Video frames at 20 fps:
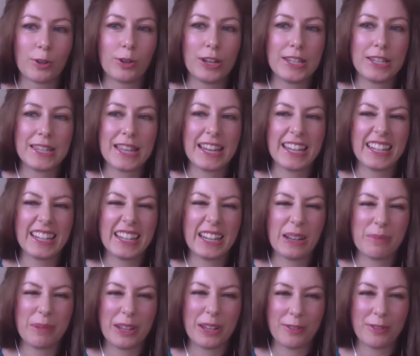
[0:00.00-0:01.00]
or is that
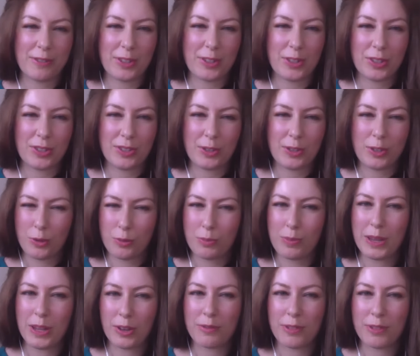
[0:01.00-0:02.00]
a little bit of a,
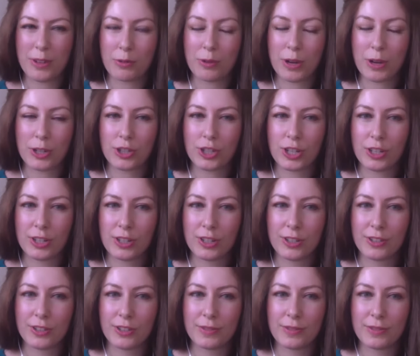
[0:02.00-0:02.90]
too big of a question